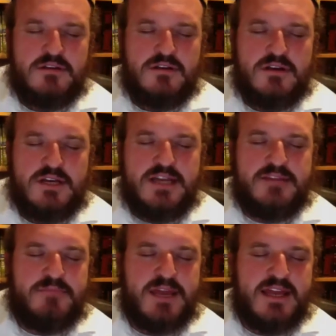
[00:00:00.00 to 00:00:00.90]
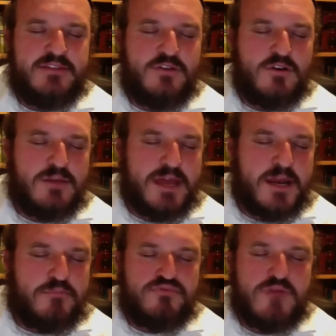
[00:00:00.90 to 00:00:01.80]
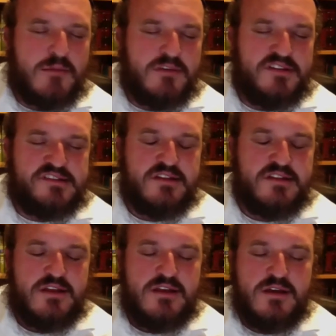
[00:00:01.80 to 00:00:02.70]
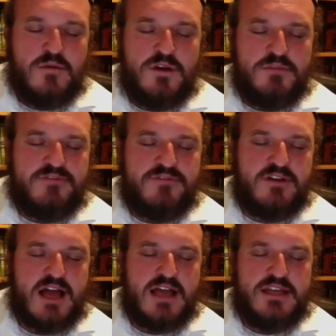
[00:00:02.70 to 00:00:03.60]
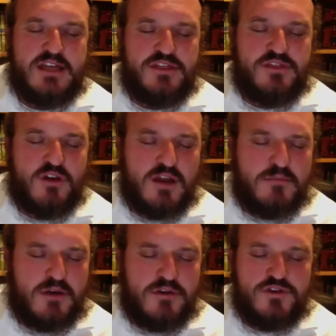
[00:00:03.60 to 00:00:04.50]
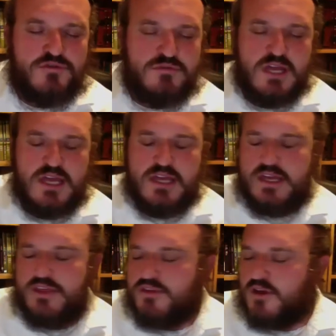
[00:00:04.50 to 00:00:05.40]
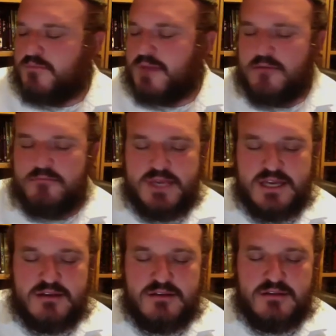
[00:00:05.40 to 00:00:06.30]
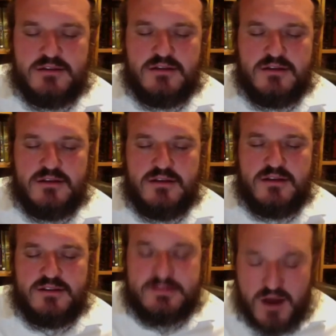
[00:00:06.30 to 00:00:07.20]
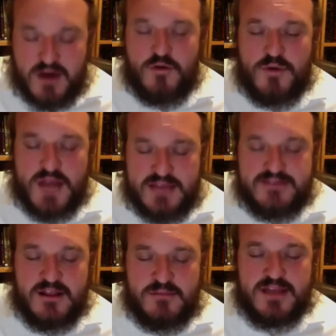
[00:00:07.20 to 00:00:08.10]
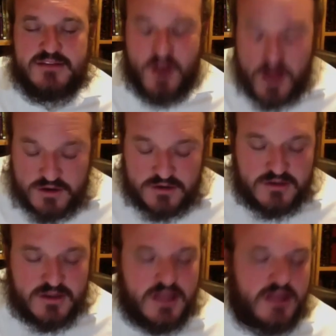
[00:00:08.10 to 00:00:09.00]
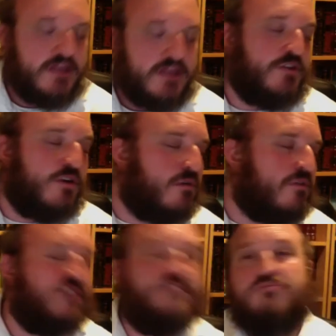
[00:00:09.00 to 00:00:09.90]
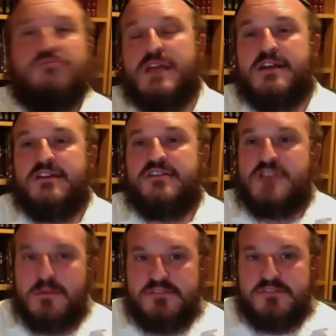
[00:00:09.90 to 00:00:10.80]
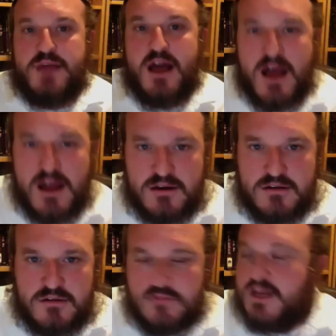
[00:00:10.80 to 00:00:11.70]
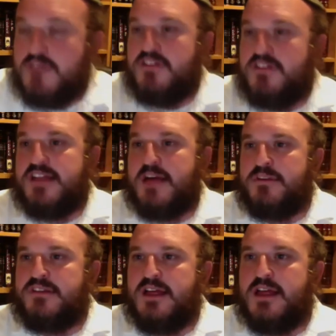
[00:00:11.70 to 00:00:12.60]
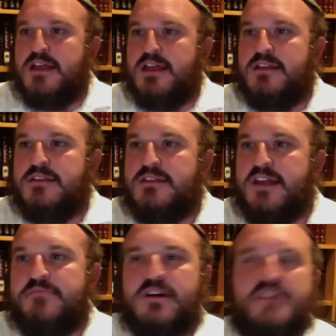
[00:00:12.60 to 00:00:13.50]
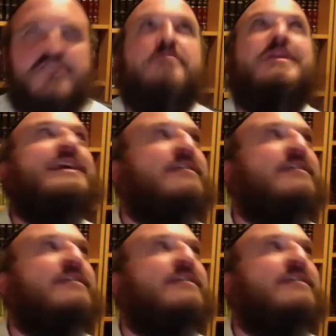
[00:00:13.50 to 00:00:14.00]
He took and made a promise it wouldn't be forgotten. He thought about you. He thought about me. Tomorrow when I tell my daughter, this week is Shabbos Behar, or whenever this happens, that's because of a million